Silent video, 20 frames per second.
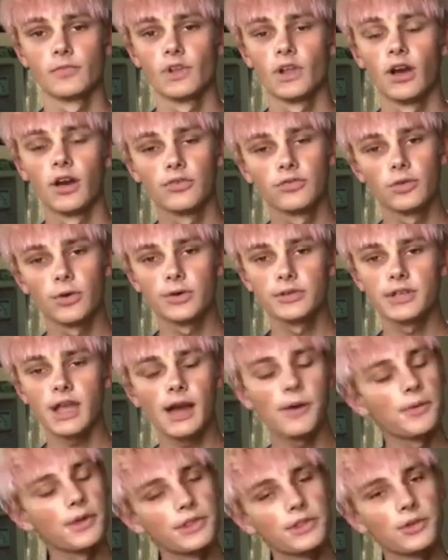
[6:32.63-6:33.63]
Of course, I
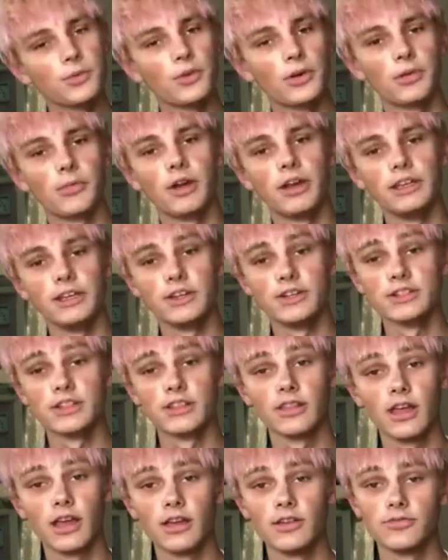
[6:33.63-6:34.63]
went through one of my years in
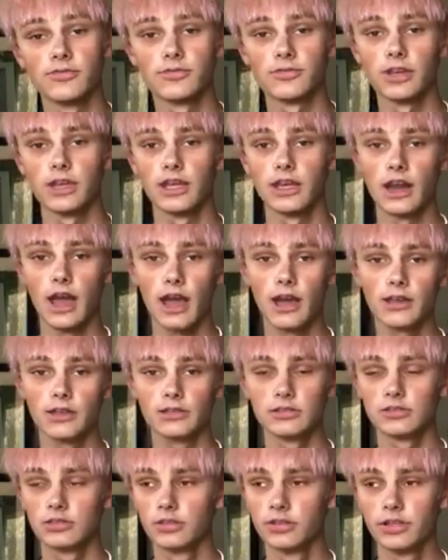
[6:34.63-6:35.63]
life, and I
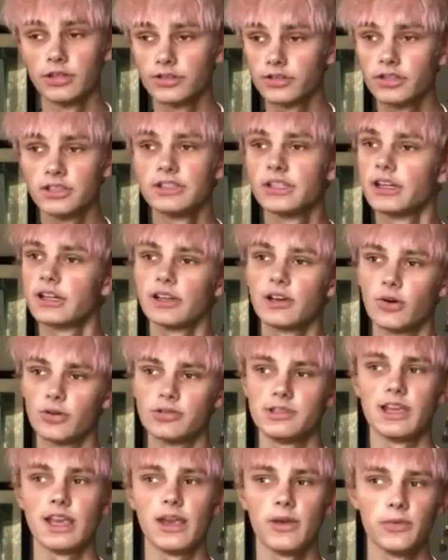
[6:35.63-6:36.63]
literally didn't go a
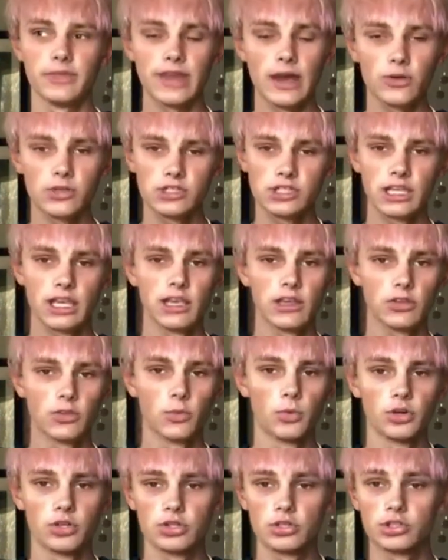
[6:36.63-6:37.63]
day without saying the
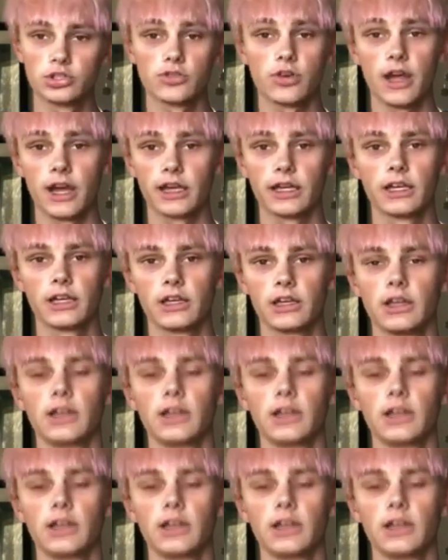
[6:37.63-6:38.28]
word Shrek.